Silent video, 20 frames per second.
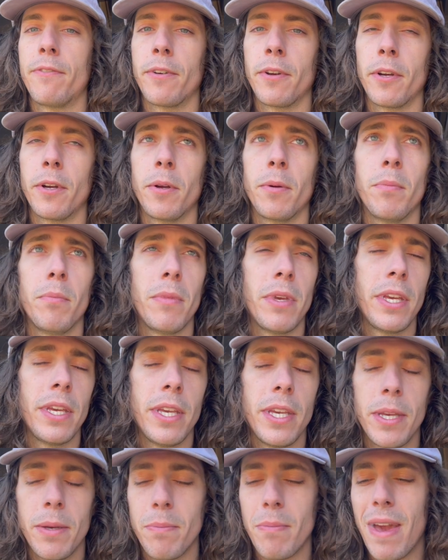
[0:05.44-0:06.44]
for
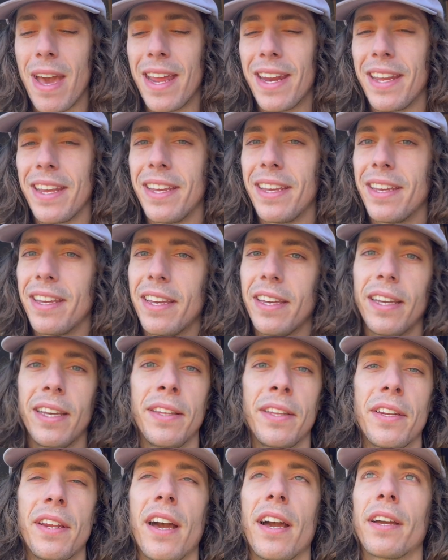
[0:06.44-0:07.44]
me, Maddie, and
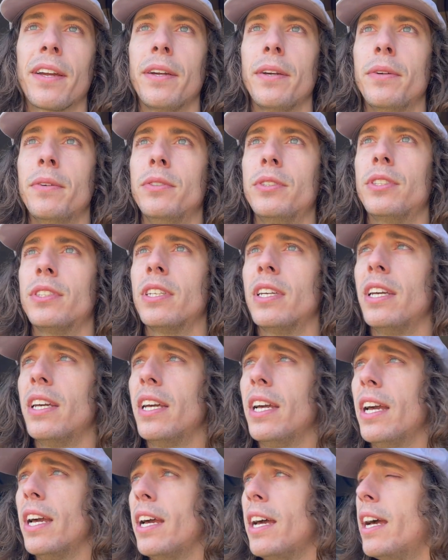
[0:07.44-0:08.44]
the doggos.
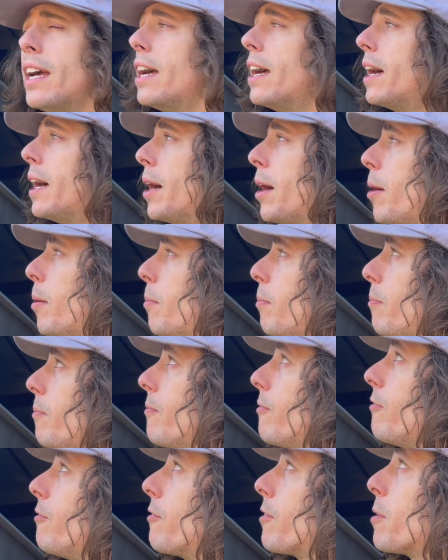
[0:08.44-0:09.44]
Um,
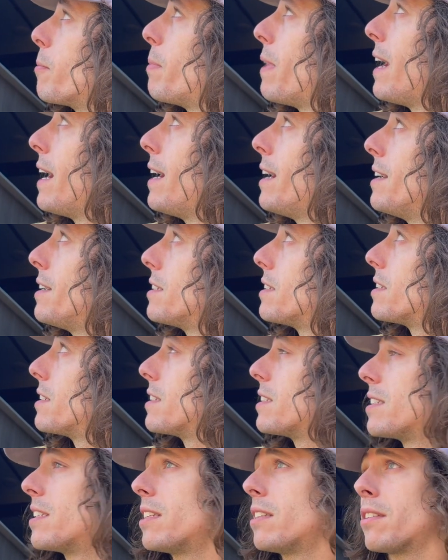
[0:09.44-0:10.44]
for the
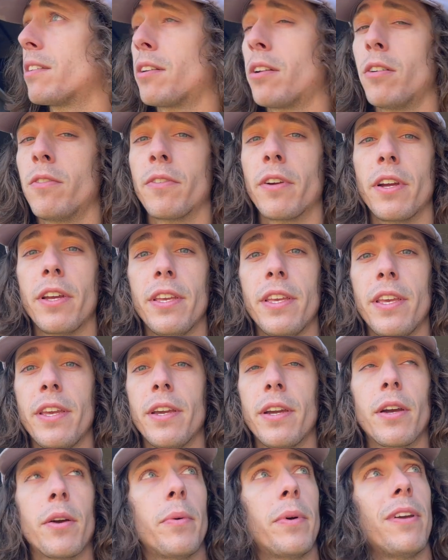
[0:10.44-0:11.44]
past little over a
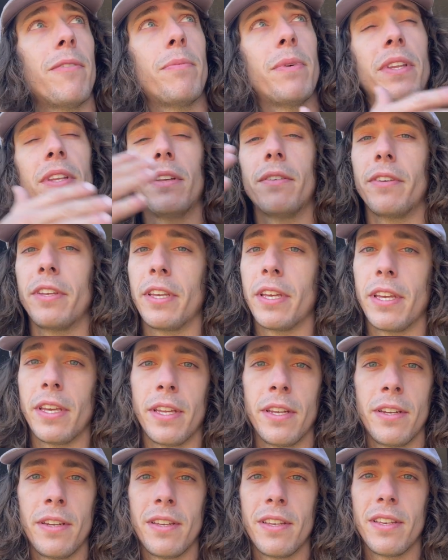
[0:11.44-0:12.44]
year, we have been living
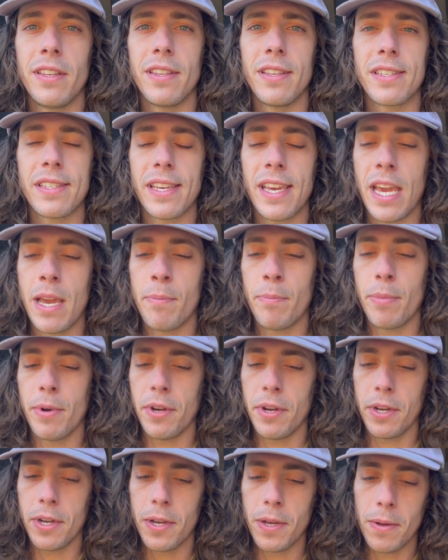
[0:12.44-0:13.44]
in this
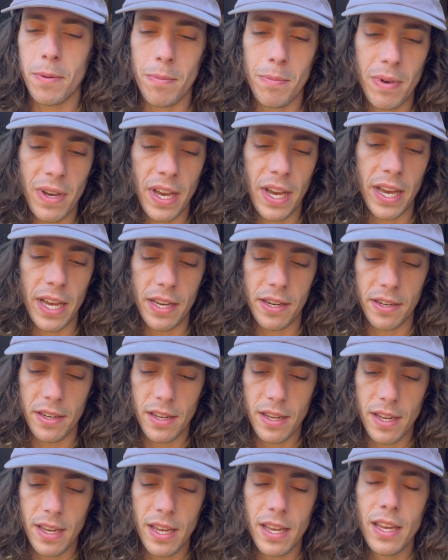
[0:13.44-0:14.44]
camper, but
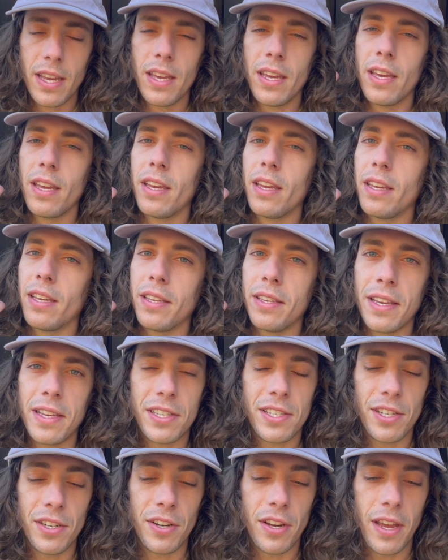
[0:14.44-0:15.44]

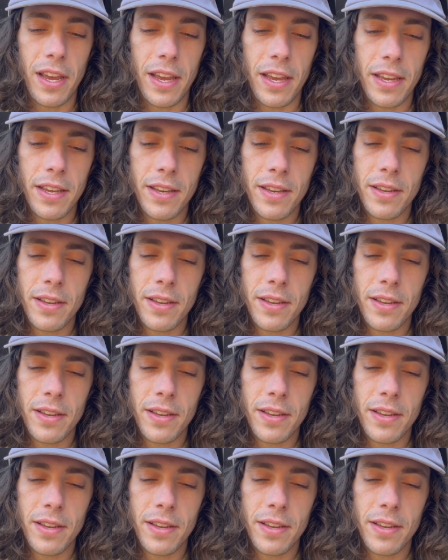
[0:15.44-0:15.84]
yesterday,